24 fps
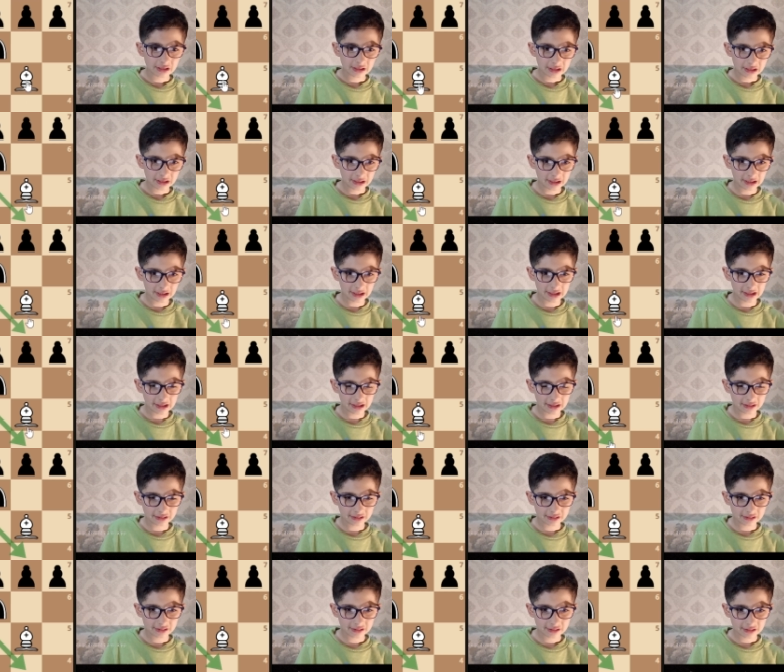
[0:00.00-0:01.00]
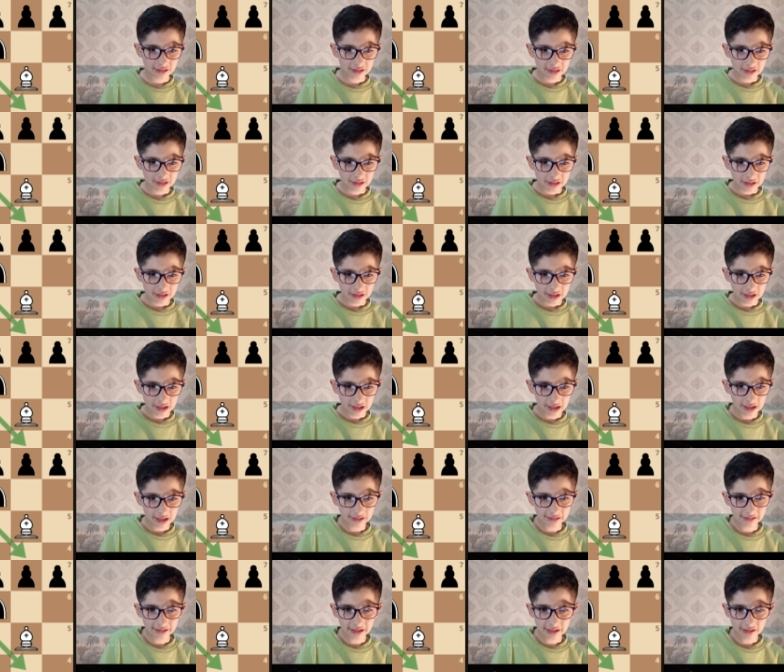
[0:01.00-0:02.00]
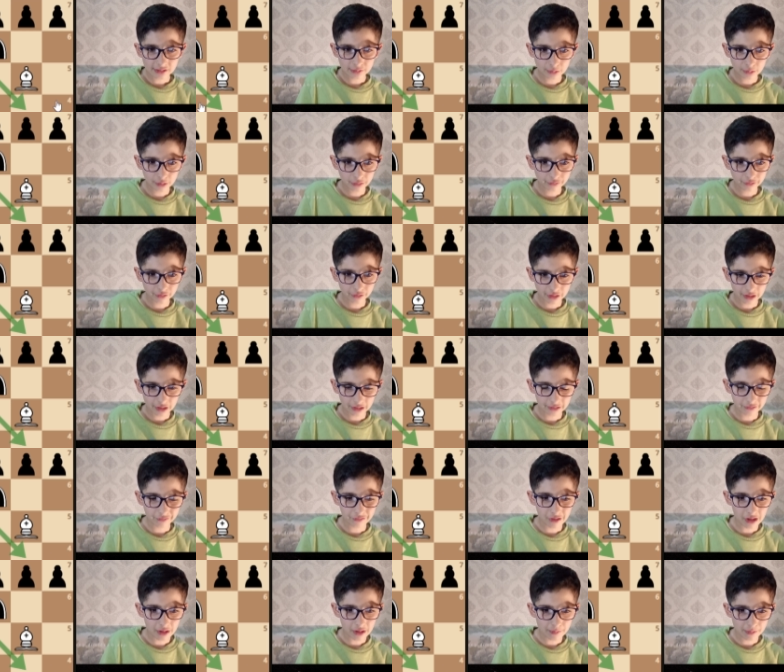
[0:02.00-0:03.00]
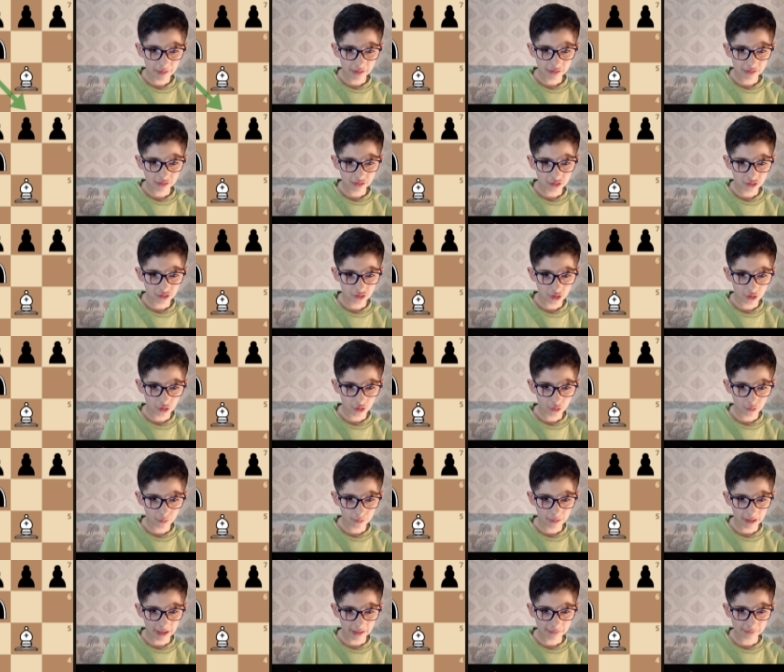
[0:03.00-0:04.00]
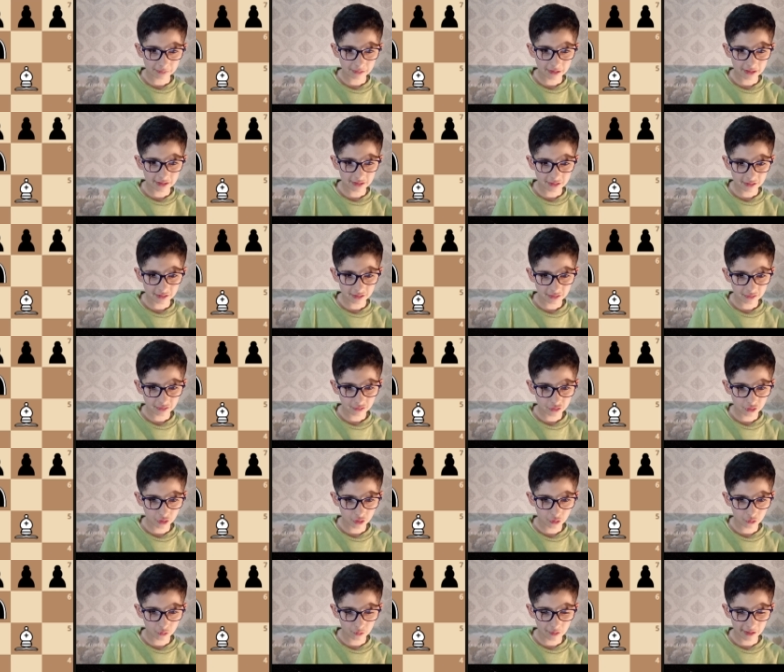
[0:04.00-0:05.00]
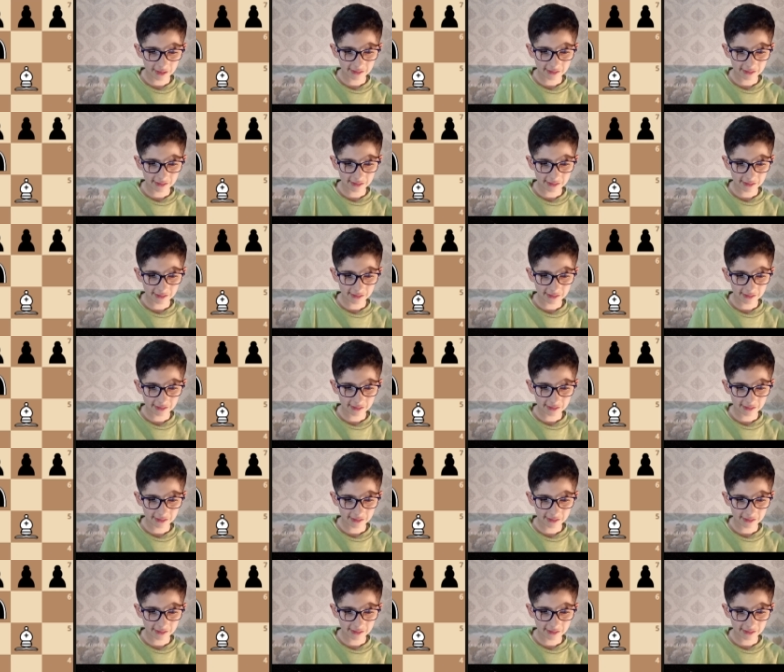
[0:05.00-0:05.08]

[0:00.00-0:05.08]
and And next move, you're gonna develop it. So white